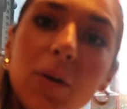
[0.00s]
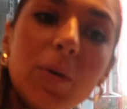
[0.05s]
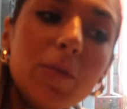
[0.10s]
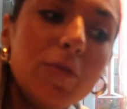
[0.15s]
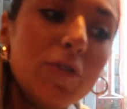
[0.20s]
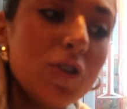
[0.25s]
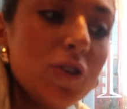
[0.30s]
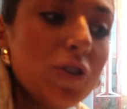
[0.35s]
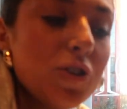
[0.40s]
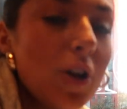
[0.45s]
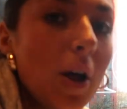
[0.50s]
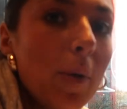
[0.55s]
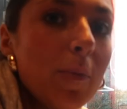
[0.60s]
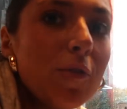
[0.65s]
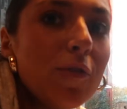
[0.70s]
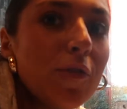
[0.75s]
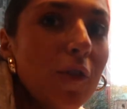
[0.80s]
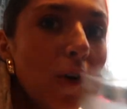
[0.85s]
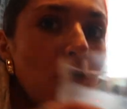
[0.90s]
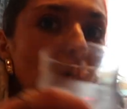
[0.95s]
We've just stopped
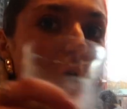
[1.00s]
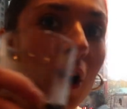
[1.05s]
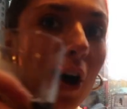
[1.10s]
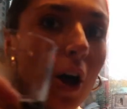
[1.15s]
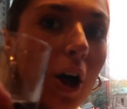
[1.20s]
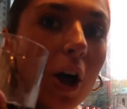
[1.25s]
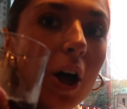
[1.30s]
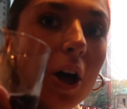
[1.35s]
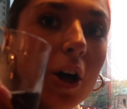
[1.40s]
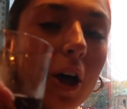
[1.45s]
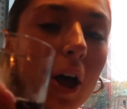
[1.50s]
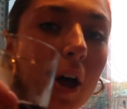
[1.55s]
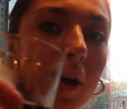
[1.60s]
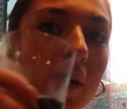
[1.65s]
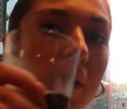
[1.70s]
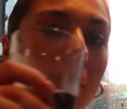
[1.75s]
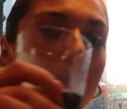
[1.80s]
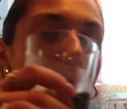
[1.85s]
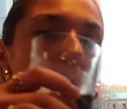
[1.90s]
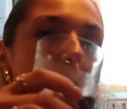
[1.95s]
for a
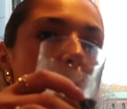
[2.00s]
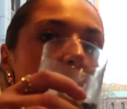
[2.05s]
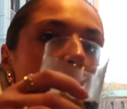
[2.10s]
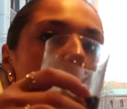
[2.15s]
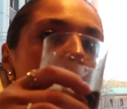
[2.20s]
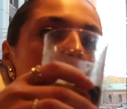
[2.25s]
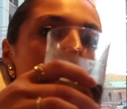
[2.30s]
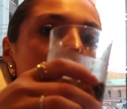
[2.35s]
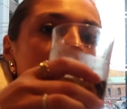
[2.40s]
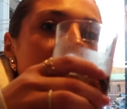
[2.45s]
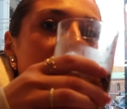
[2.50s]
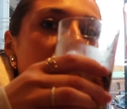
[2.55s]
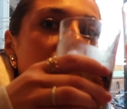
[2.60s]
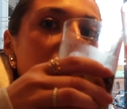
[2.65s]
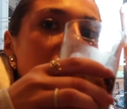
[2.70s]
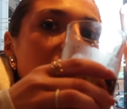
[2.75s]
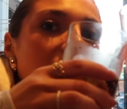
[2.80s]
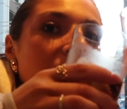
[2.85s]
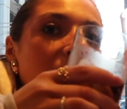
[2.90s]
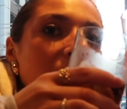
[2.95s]
Coke. Mama's got
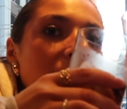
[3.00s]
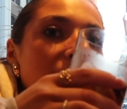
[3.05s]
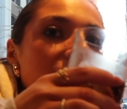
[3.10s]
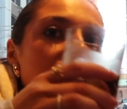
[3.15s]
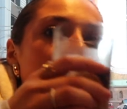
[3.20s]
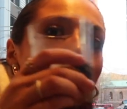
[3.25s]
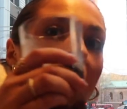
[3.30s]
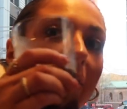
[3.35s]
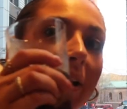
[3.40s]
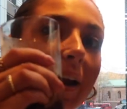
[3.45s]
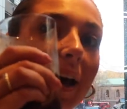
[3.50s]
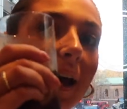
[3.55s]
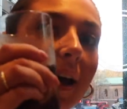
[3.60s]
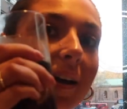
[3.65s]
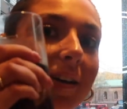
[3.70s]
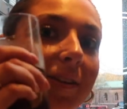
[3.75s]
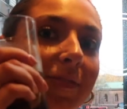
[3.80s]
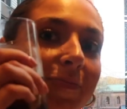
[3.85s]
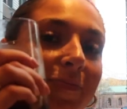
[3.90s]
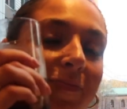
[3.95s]
a cider.
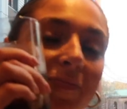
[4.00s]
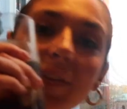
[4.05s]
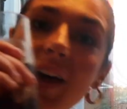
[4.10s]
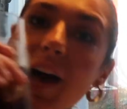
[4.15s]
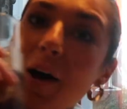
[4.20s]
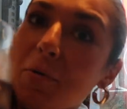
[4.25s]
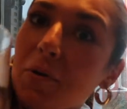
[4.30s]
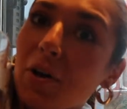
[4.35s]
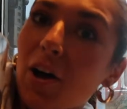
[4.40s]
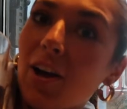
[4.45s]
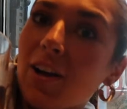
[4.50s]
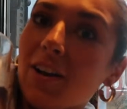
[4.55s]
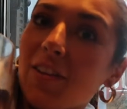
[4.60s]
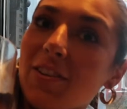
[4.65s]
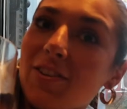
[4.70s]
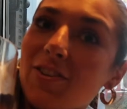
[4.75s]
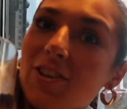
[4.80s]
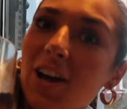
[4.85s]
Alcohol on the